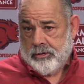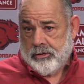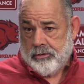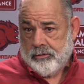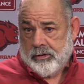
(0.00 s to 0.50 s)

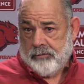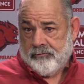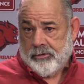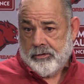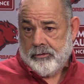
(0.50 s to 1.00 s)

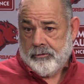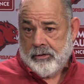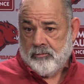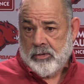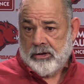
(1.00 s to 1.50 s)

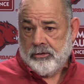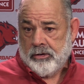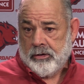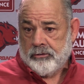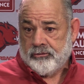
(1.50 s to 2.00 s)
they've
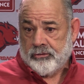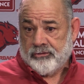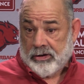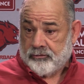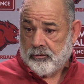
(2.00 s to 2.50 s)
been
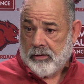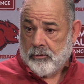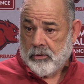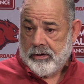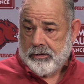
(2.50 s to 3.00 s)
successful
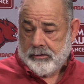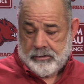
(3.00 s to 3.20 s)
that way.